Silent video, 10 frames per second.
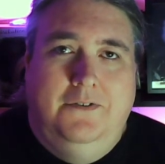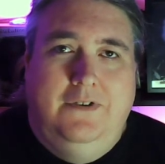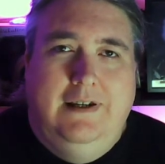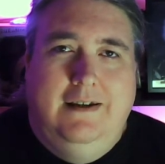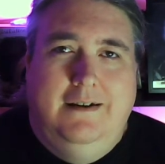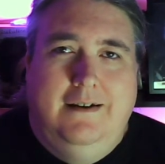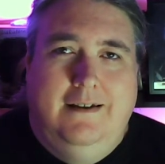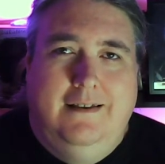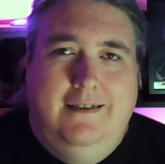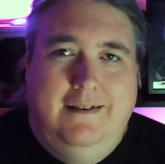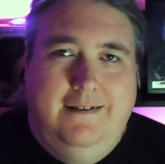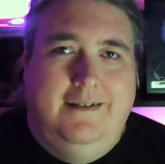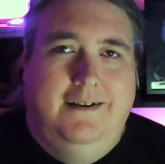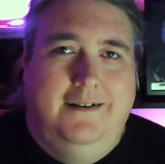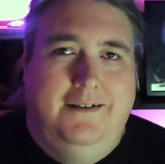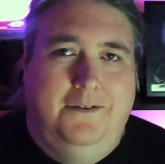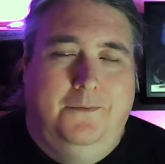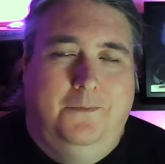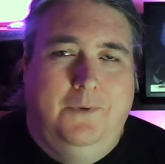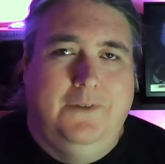You see, this
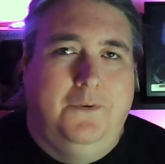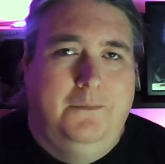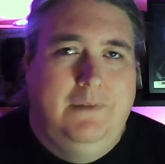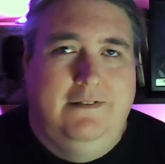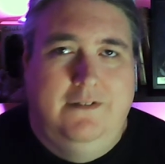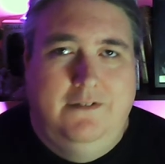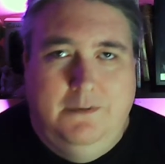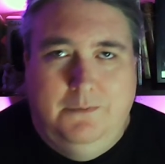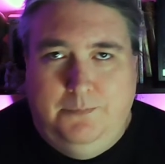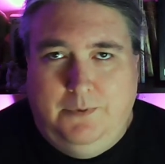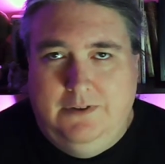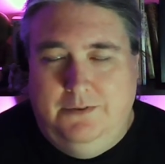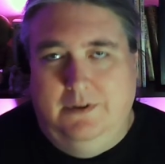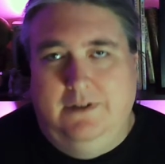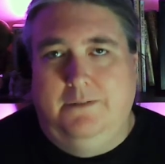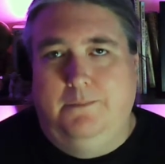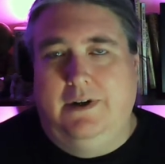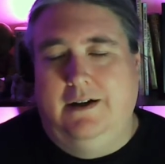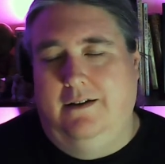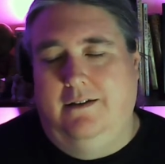wonderful message that was brought to us
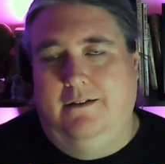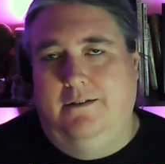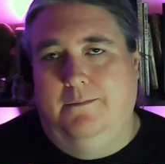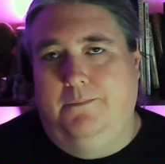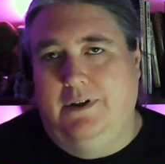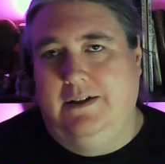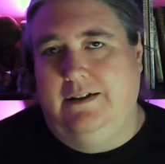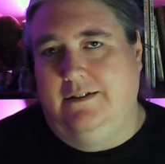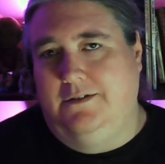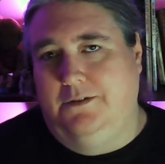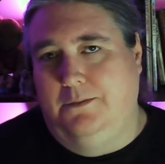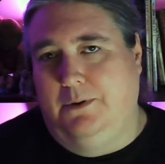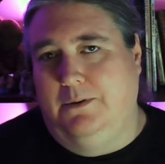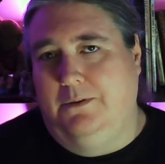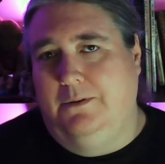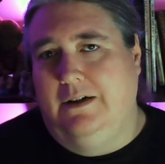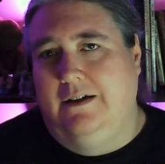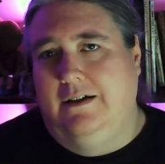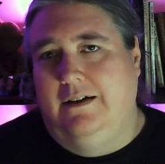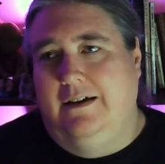by Bernadette Soubirous
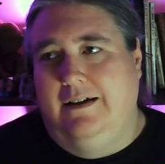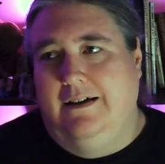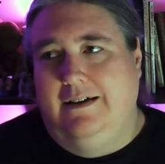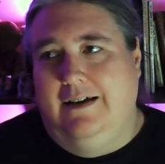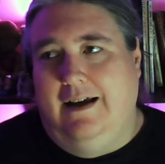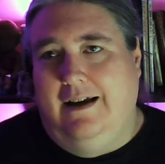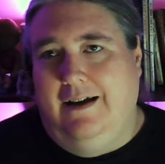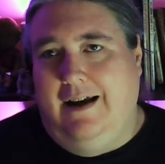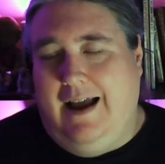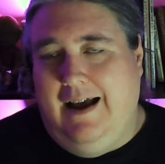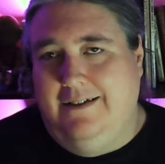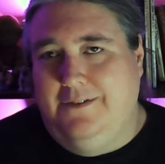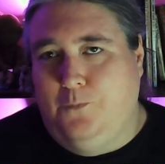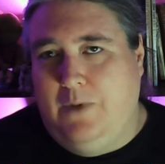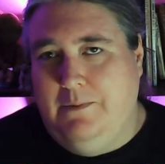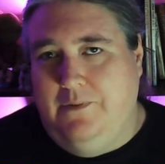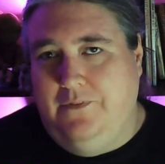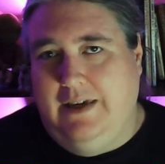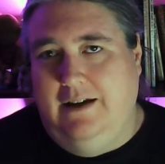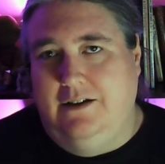has
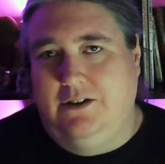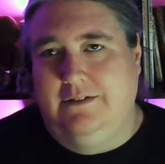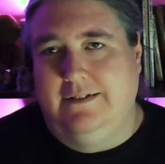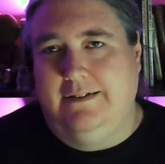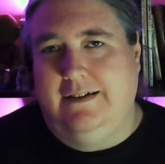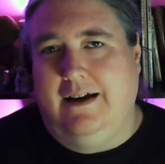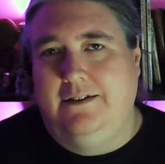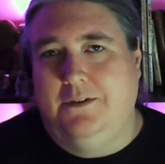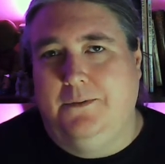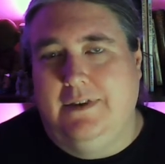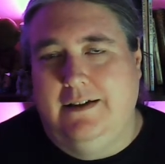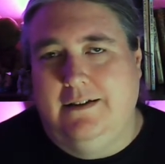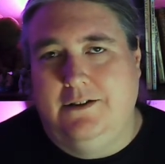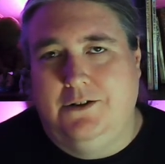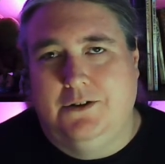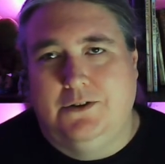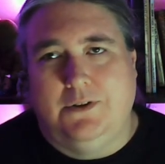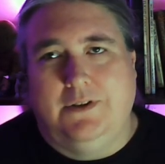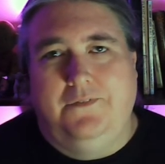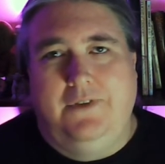ramifications that I don't think the church
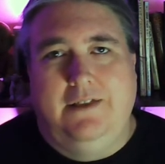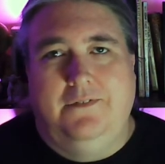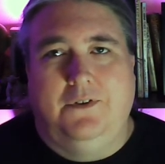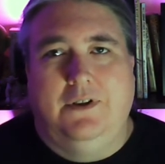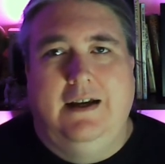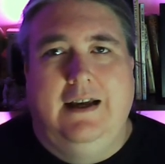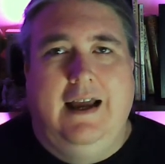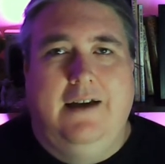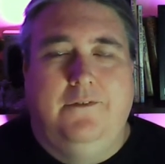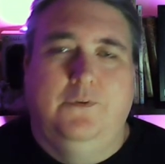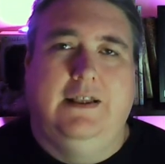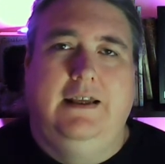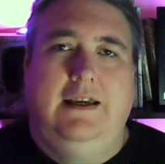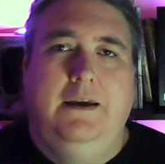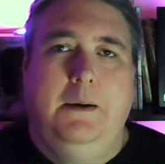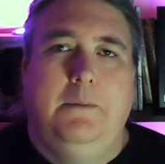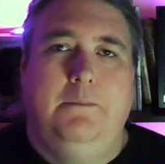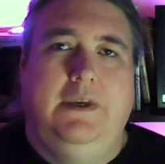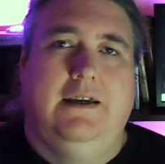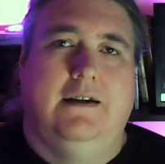or the faithful have really
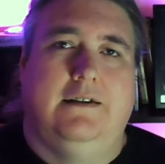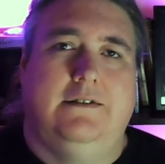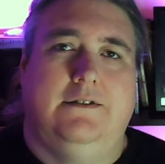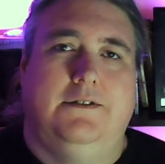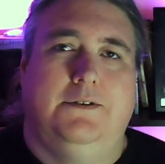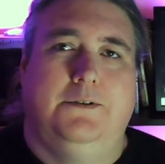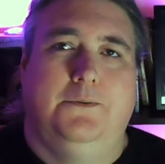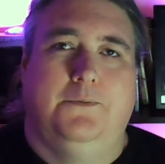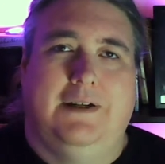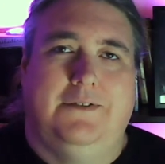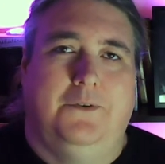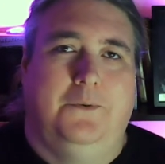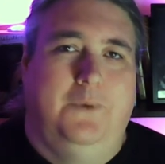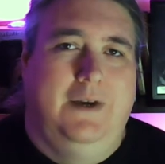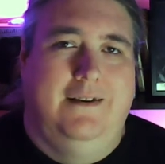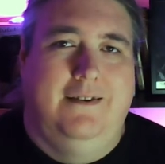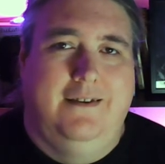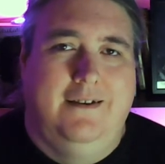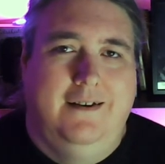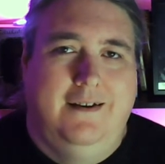begun to wrestle
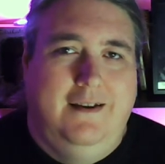with